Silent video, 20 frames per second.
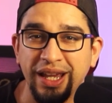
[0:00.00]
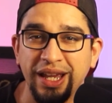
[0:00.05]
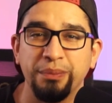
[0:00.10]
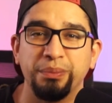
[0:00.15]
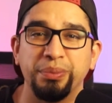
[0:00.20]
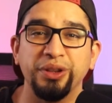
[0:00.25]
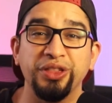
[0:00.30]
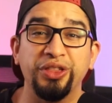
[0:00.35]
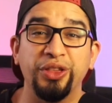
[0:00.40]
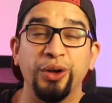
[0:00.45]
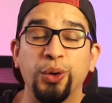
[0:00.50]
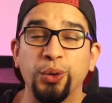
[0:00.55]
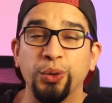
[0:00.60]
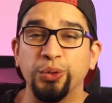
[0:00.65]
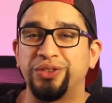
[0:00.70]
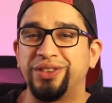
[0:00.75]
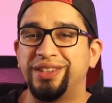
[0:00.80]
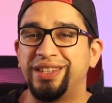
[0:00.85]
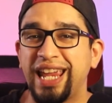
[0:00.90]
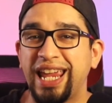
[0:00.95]
But those
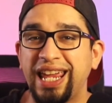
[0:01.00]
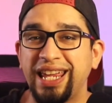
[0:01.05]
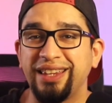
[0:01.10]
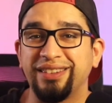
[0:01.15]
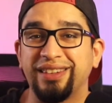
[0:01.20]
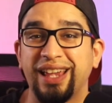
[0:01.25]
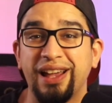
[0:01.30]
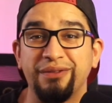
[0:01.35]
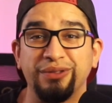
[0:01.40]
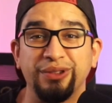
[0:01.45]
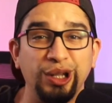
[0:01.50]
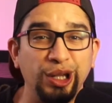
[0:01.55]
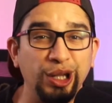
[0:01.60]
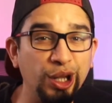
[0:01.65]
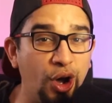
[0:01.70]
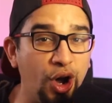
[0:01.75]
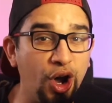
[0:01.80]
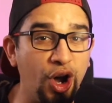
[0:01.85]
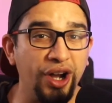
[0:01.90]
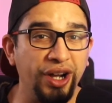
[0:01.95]
days have
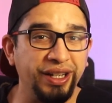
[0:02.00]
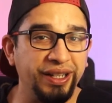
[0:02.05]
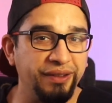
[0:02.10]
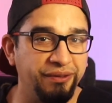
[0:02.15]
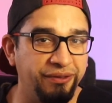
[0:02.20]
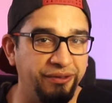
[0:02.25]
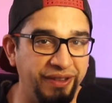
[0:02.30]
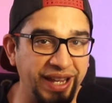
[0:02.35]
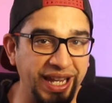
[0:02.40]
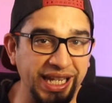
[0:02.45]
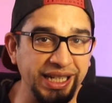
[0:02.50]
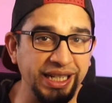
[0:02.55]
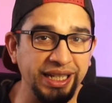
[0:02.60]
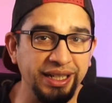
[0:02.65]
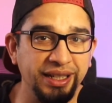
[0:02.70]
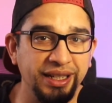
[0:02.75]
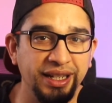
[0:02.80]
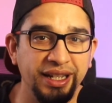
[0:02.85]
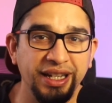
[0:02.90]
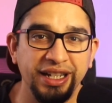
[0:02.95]
long faded.
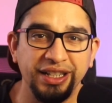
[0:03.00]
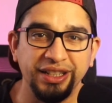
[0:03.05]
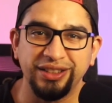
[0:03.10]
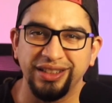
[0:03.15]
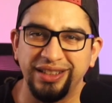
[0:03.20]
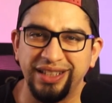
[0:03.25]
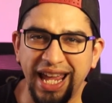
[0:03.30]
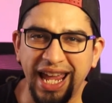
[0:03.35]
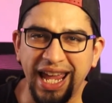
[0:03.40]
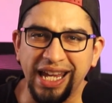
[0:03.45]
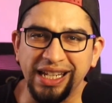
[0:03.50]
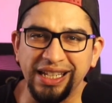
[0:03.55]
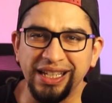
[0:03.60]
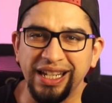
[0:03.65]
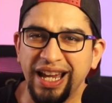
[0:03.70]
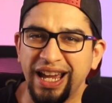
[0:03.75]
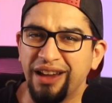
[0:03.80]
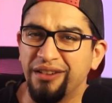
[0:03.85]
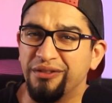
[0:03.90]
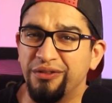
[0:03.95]
Today,
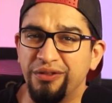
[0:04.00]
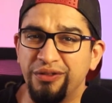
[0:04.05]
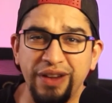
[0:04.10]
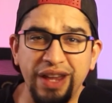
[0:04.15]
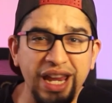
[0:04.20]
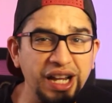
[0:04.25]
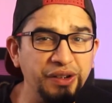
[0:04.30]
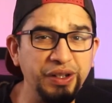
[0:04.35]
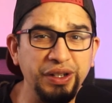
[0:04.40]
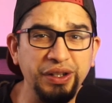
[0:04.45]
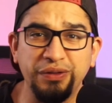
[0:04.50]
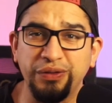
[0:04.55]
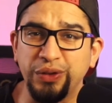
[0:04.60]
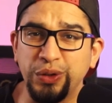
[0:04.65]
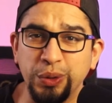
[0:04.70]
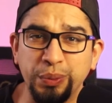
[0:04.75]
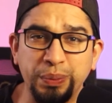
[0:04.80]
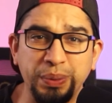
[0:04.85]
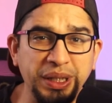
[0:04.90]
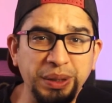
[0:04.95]
very
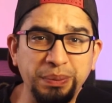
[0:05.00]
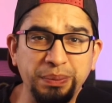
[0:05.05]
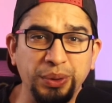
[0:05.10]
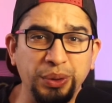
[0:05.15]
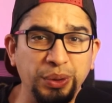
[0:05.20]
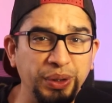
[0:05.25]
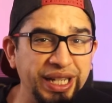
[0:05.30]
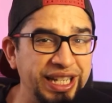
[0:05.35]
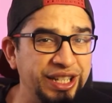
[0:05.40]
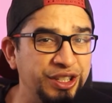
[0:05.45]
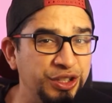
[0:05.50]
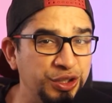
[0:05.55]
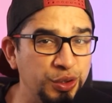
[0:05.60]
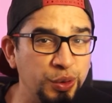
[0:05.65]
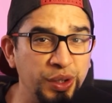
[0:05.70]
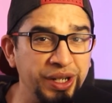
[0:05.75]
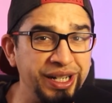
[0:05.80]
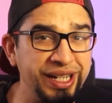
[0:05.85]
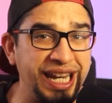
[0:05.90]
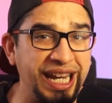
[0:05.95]
few people in
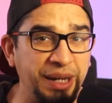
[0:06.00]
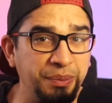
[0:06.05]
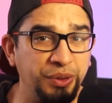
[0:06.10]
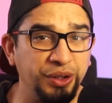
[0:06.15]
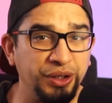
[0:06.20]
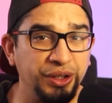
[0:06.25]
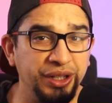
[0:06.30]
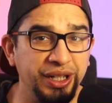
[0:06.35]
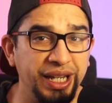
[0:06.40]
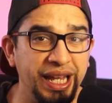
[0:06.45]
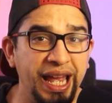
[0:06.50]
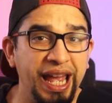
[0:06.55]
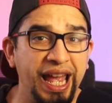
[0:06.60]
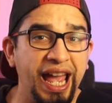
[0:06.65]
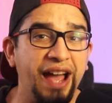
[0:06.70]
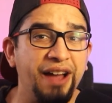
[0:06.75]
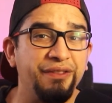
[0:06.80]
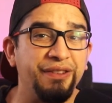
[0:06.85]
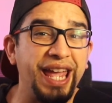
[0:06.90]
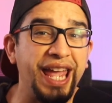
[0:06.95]
your neighborhood
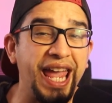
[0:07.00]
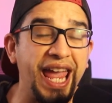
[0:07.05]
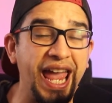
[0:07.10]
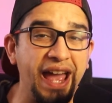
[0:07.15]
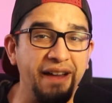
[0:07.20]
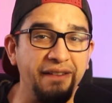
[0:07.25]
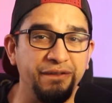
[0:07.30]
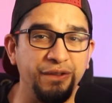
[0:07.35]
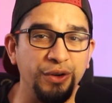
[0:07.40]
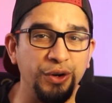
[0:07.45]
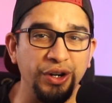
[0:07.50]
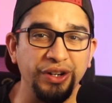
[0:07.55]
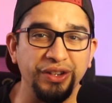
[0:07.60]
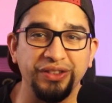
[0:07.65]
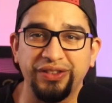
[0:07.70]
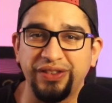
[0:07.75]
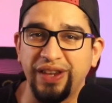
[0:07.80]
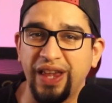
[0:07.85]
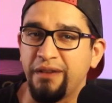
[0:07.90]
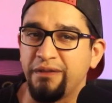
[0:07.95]
have ever
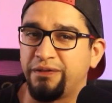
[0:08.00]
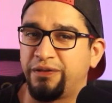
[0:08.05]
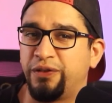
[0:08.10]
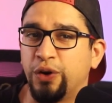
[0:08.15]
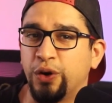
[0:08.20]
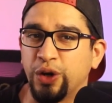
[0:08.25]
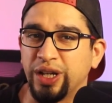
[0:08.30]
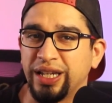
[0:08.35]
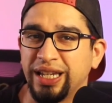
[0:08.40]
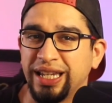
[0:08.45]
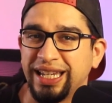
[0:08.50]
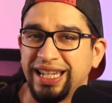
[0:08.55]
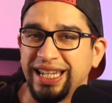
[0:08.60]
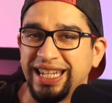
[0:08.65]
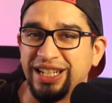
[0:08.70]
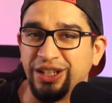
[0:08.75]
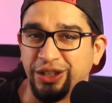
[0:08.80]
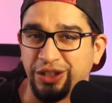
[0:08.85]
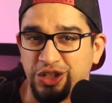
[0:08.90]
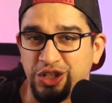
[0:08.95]
set foot
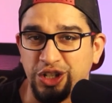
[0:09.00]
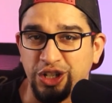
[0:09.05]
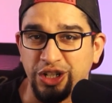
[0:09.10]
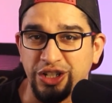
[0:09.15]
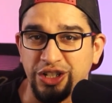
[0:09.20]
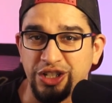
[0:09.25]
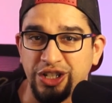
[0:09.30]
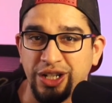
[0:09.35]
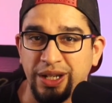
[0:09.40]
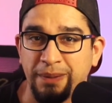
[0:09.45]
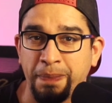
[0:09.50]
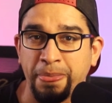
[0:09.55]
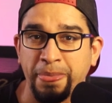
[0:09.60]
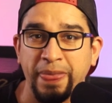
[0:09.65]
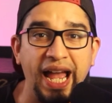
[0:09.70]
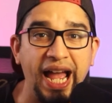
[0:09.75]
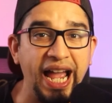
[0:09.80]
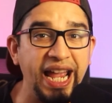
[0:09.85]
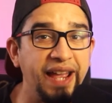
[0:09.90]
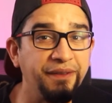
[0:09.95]
in a church.
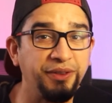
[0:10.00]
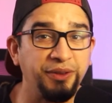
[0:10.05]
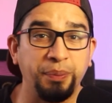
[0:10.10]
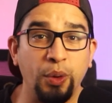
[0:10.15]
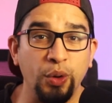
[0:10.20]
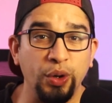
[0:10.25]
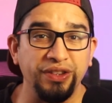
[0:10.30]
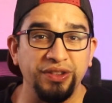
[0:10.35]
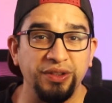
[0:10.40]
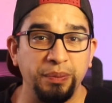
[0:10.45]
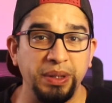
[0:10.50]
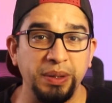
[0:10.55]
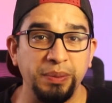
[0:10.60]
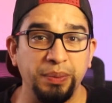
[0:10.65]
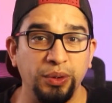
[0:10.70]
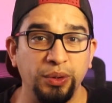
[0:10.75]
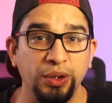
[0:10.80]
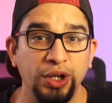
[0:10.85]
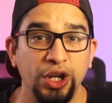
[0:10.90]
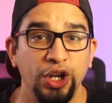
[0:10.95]
I have spoken to
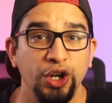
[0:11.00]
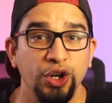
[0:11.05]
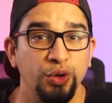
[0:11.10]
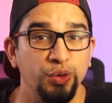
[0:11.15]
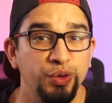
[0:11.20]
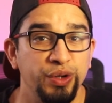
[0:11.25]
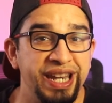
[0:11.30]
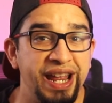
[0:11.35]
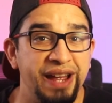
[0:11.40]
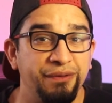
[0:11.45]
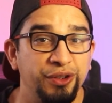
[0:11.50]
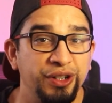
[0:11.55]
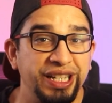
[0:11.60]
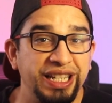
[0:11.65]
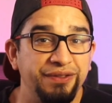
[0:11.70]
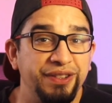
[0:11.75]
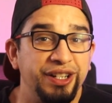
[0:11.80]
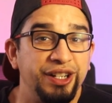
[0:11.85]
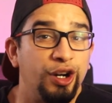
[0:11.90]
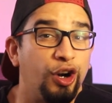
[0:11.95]
people who never
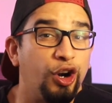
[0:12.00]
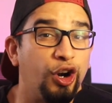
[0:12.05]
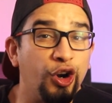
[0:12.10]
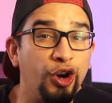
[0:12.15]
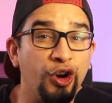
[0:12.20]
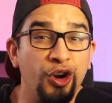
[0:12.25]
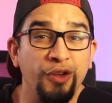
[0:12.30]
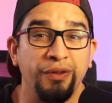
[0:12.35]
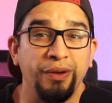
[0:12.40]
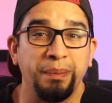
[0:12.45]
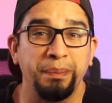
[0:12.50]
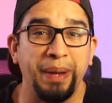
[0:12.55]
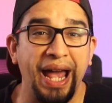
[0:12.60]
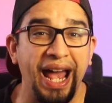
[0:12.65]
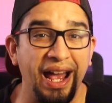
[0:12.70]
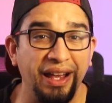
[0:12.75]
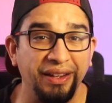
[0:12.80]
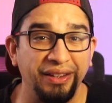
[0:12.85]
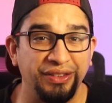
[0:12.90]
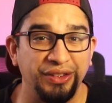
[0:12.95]
even heard of a
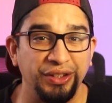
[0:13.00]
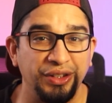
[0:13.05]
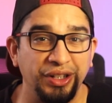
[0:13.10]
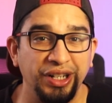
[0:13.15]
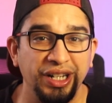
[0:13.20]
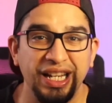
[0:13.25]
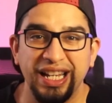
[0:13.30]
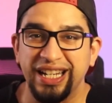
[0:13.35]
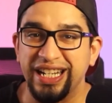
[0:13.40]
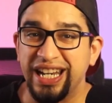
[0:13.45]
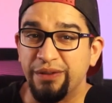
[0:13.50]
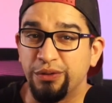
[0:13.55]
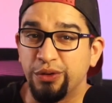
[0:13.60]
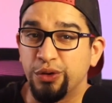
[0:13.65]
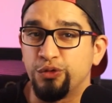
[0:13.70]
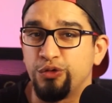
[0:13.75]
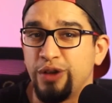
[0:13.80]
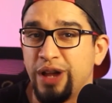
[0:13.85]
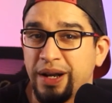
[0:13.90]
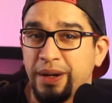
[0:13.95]
pastor, never
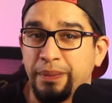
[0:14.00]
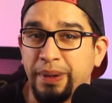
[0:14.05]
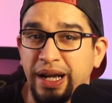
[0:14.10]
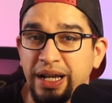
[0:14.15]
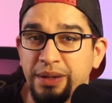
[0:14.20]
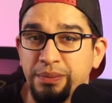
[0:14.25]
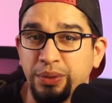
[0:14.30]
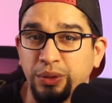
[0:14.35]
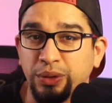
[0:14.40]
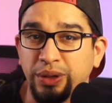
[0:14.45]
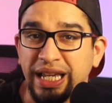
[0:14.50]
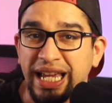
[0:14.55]
read a Bible,